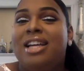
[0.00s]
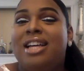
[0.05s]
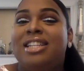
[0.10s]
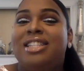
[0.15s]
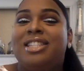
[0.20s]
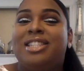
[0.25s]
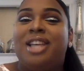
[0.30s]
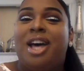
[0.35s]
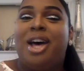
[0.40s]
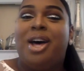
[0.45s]

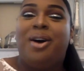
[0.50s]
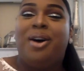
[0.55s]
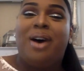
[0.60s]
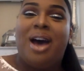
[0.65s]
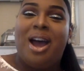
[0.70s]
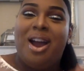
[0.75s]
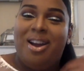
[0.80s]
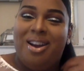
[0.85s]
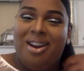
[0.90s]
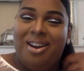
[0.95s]
So
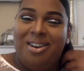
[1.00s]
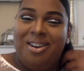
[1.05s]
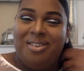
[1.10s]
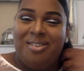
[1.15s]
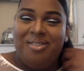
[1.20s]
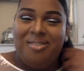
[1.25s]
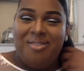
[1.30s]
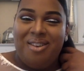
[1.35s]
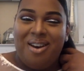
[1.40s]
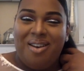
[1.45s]
I
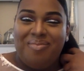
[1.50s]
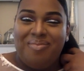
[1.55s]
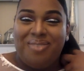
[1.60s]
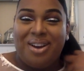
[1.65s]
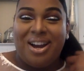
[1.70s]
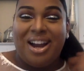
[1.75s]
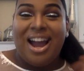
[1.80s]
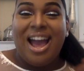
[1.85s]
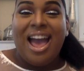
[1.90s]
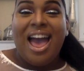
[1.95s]

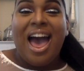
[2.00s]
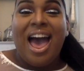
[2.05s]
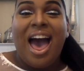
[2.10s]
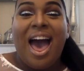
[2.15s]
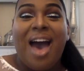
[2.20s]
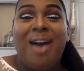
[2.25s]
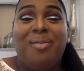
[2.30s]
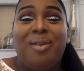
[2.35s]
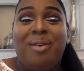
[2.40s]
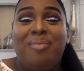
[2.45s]
remember
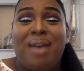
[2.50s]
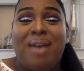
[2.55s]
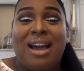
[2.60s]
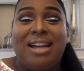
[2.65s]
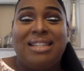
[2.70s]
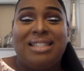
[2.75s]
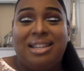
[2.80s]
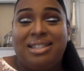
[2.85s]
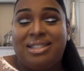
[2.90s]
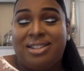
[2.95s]
I went back,
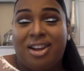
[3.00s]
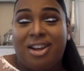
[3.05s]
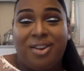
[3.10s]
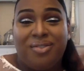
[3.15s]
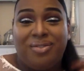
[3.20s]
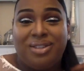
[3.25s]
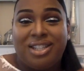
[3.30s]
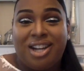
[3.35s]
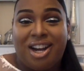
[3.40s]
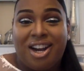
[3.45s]
so I was going to
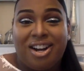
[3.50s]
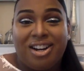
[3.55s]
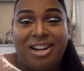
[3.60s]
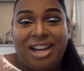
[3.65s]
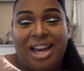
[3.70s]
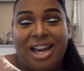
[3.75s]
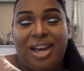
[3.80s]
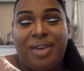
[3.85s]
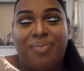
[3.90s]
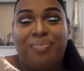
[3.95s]
return
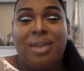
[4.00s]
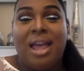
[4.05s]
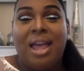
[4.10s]
it.